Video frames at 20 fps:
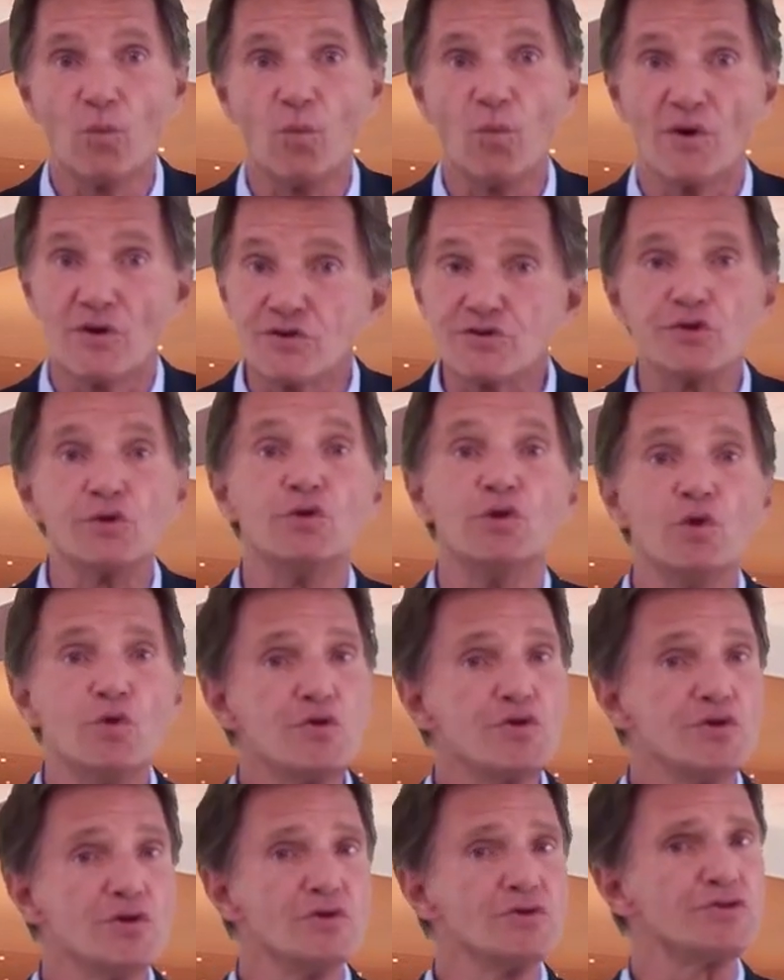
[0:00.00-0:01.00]
where
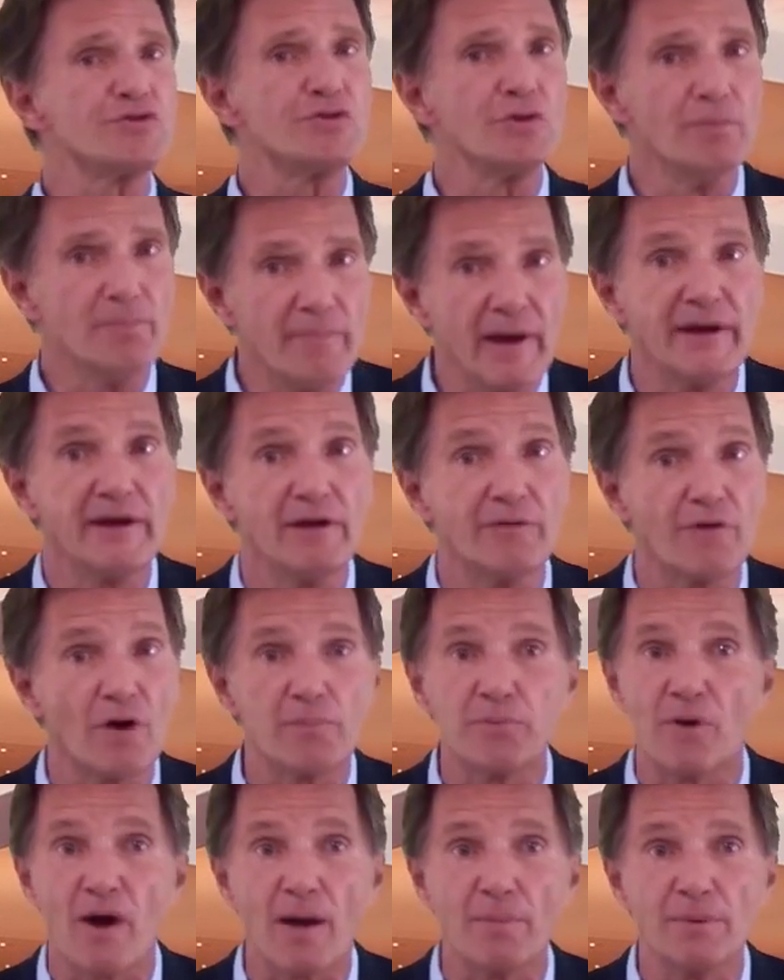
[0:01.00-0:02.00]
solutions to many of
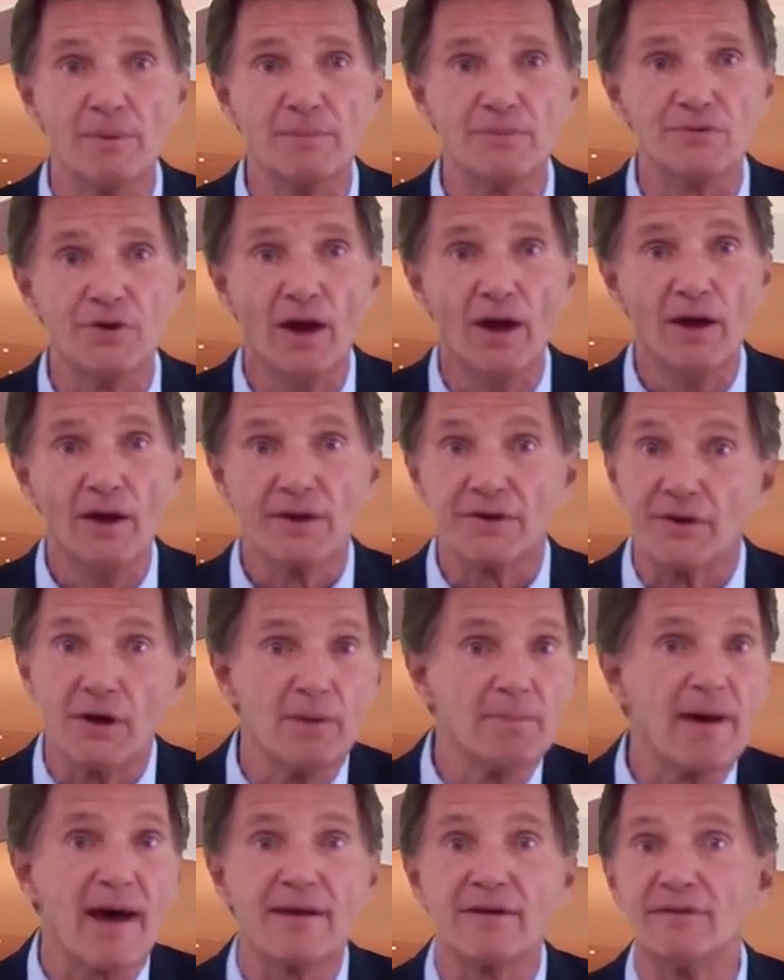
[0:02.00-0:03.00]
our problems
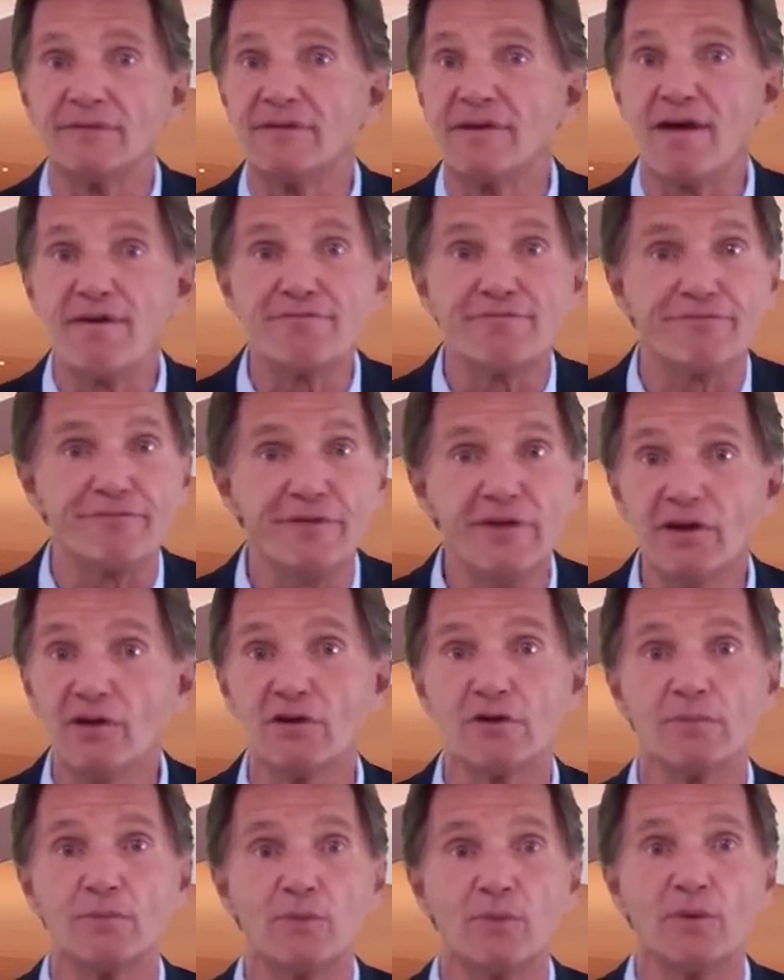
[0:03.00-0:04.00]
come out of left
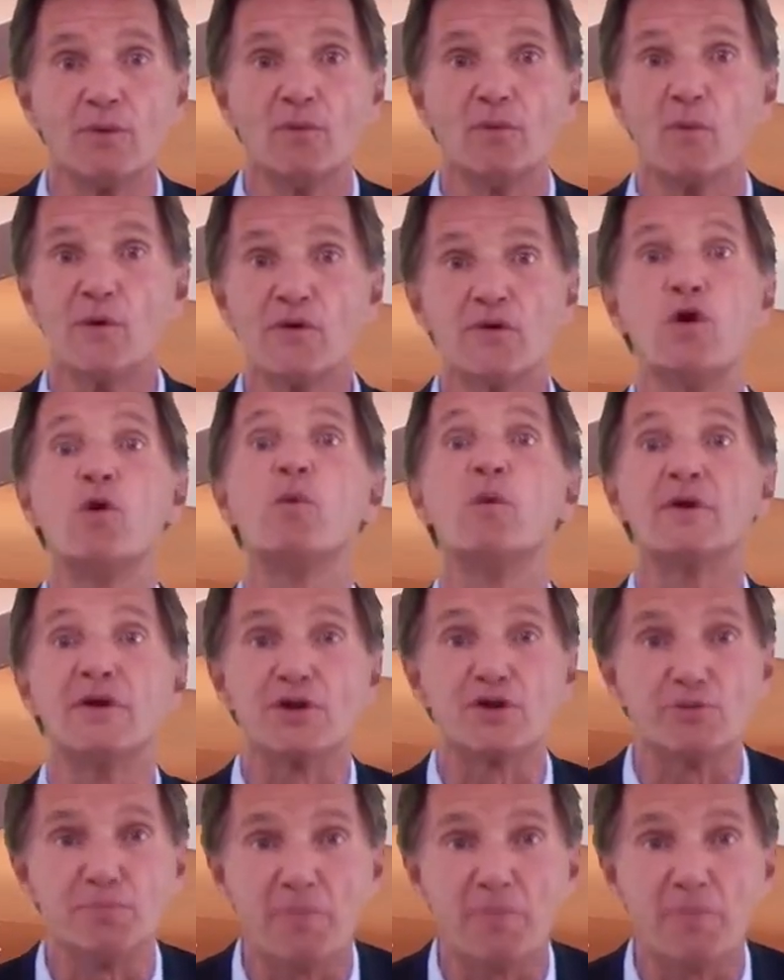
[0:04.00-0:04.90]
field where, where no one